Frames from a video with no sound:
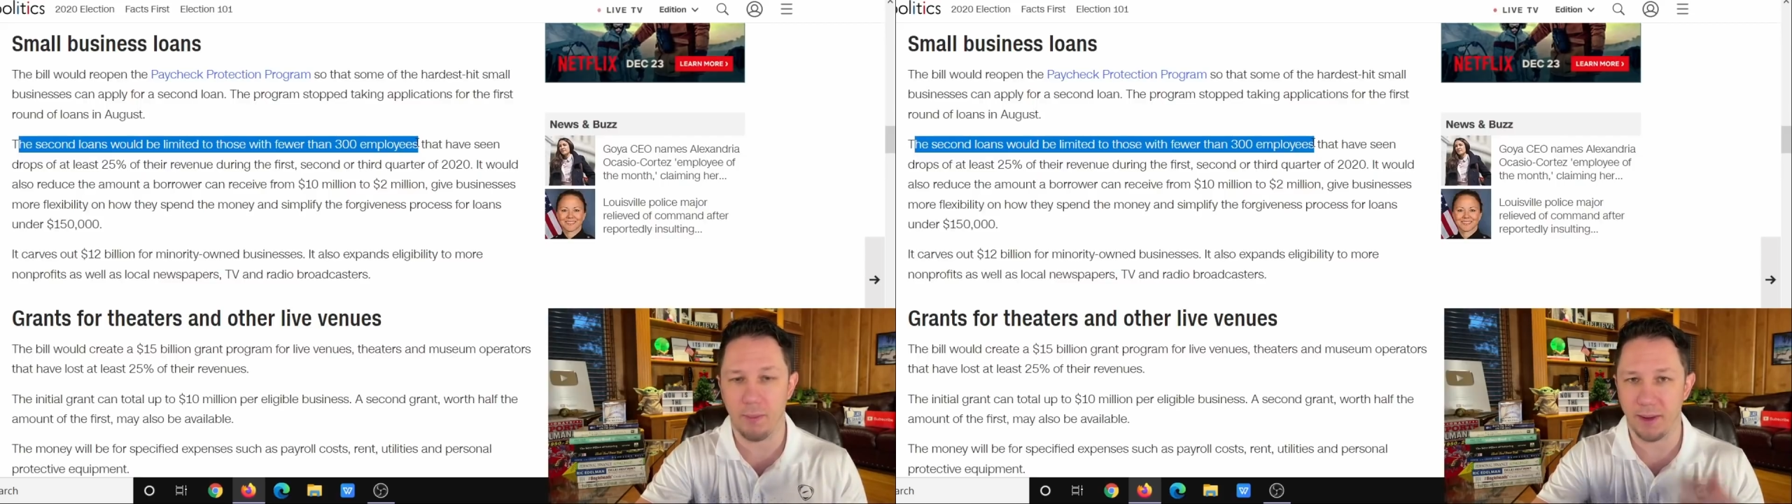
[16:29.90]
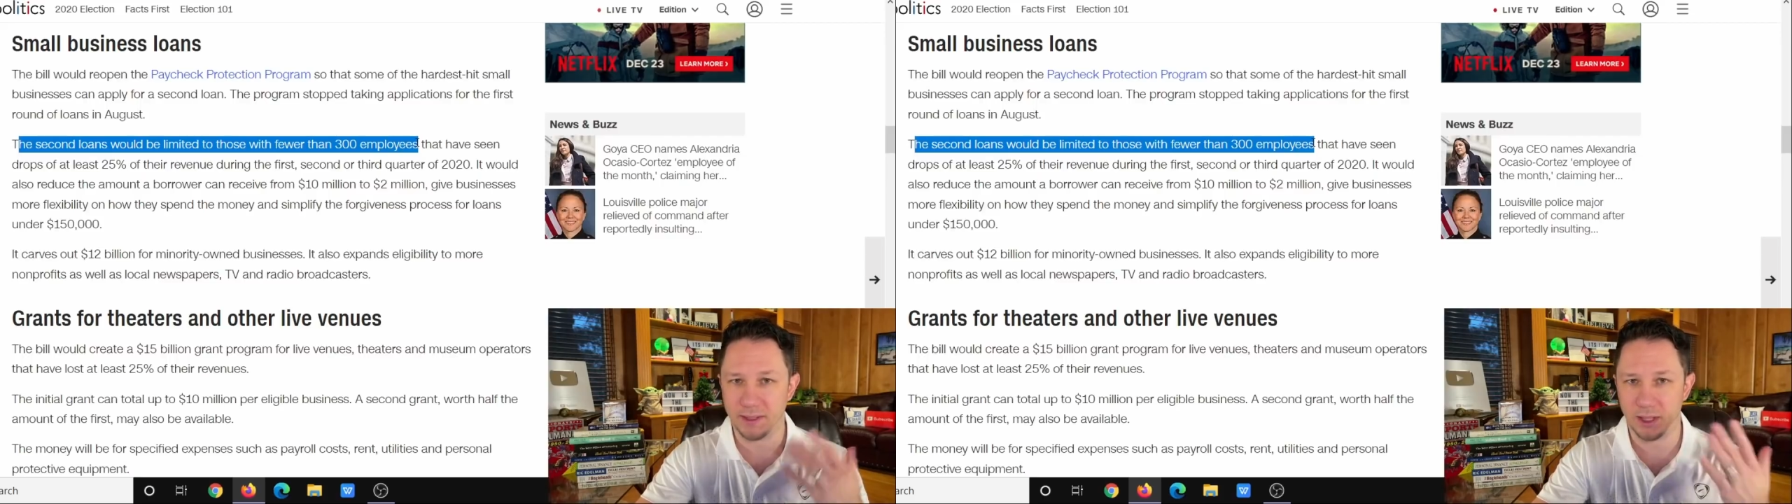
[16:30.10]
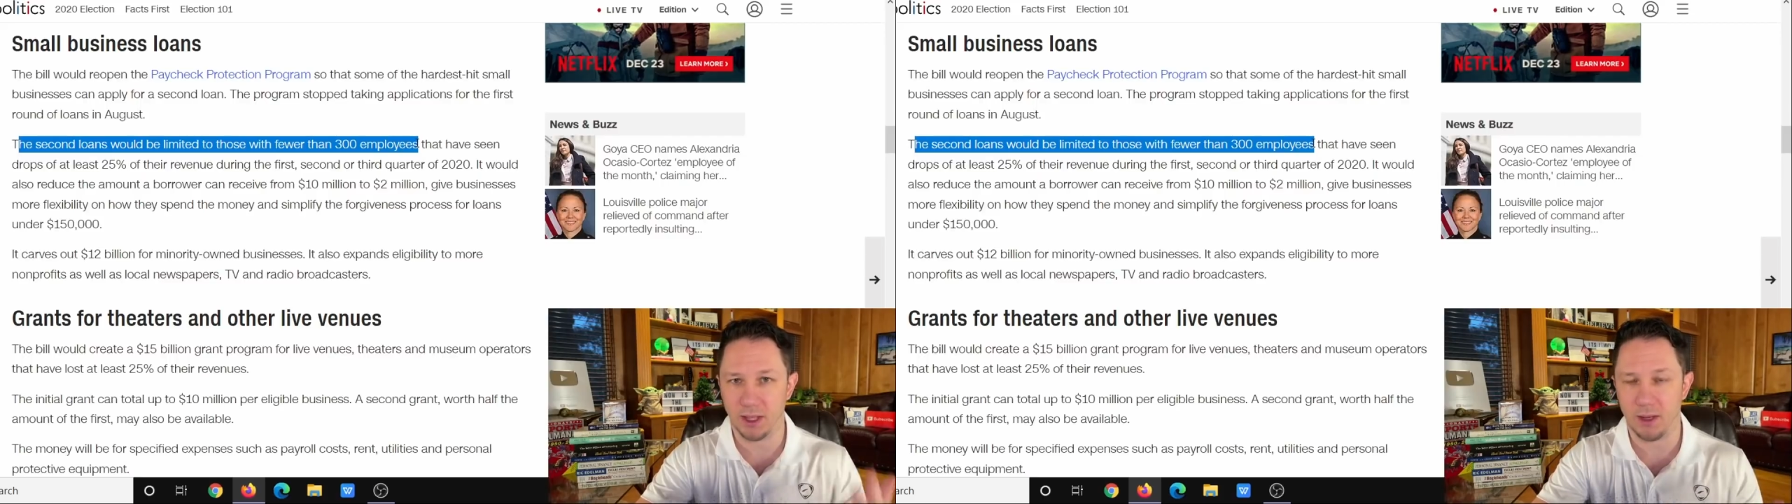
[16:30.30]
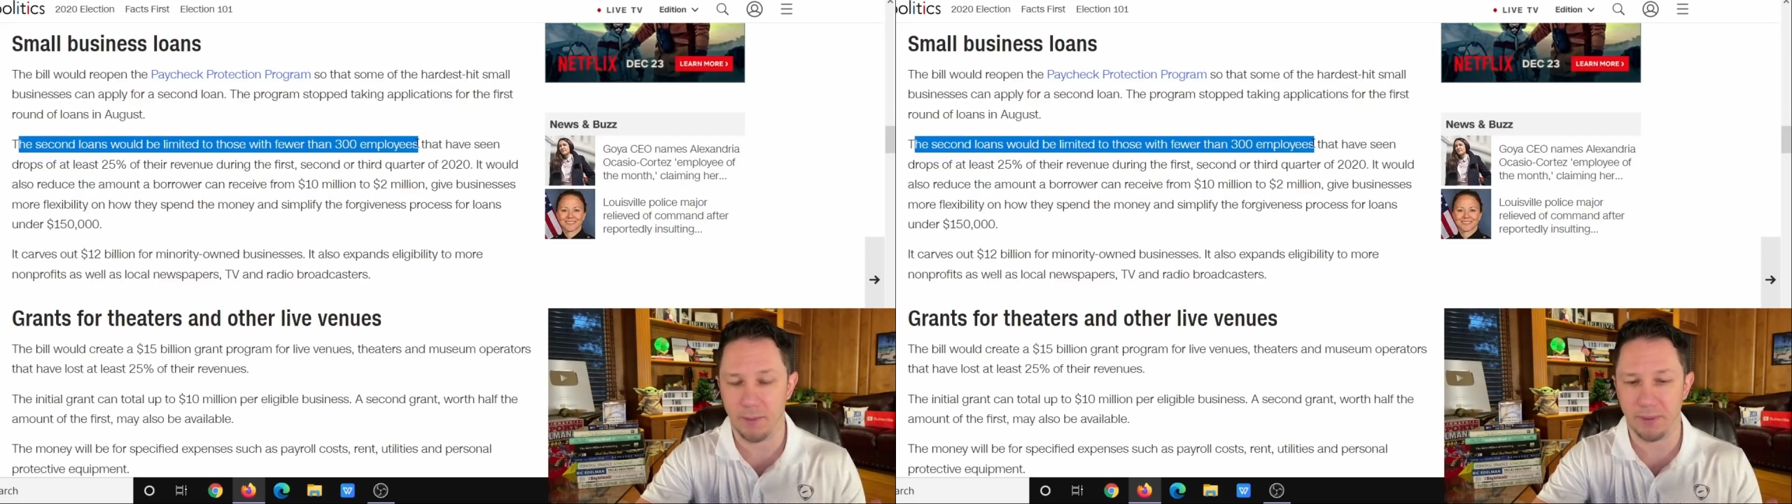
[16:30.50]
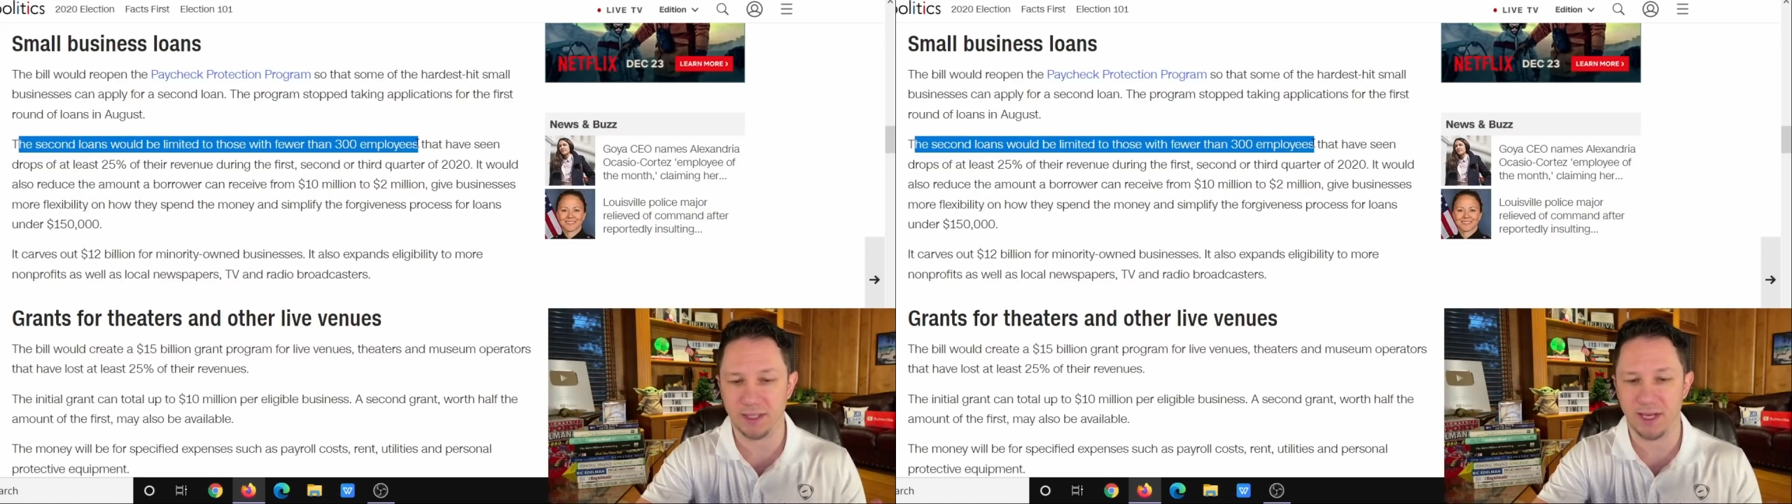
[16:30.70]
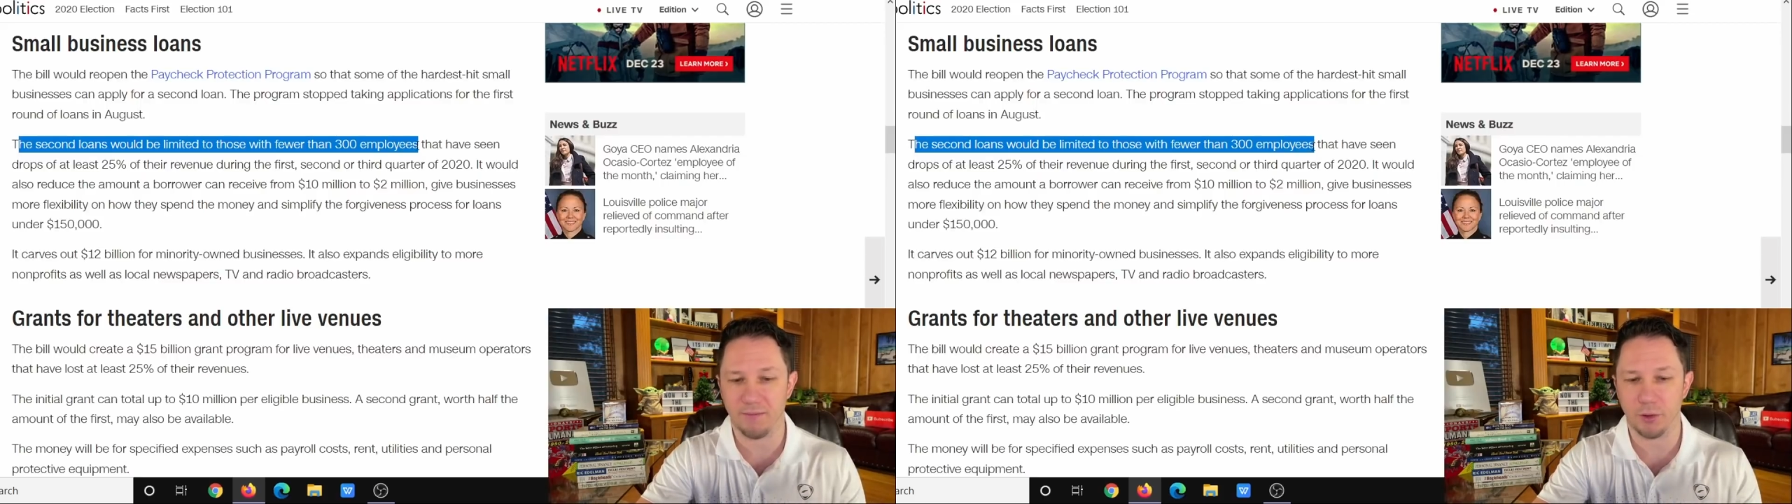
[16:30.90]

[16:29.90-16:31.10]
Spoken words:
Basically, companies that have